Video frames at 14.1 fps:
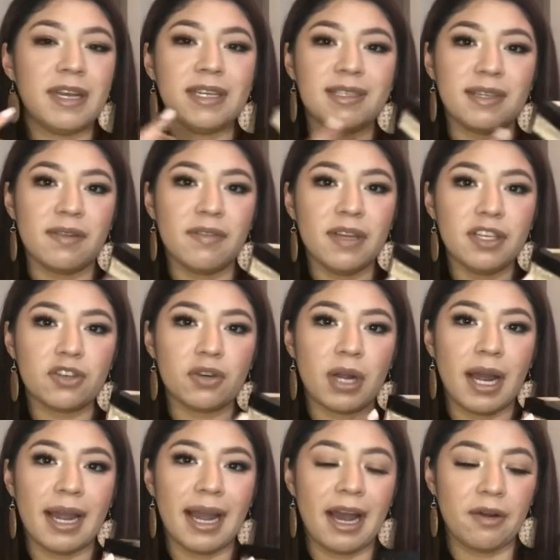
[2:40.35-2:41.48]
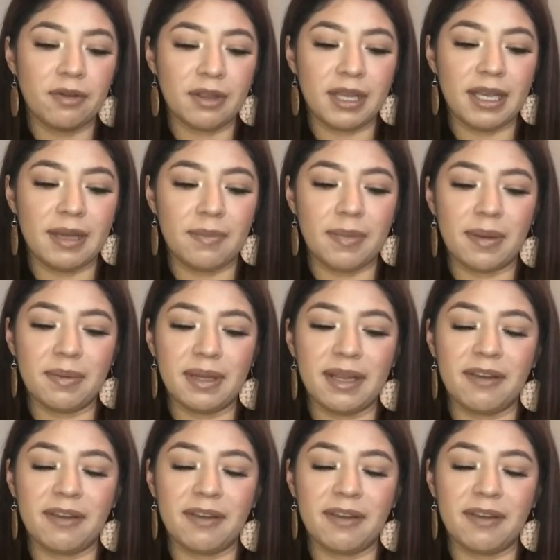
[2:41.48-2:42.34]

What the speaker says: definitely try out the Maybelline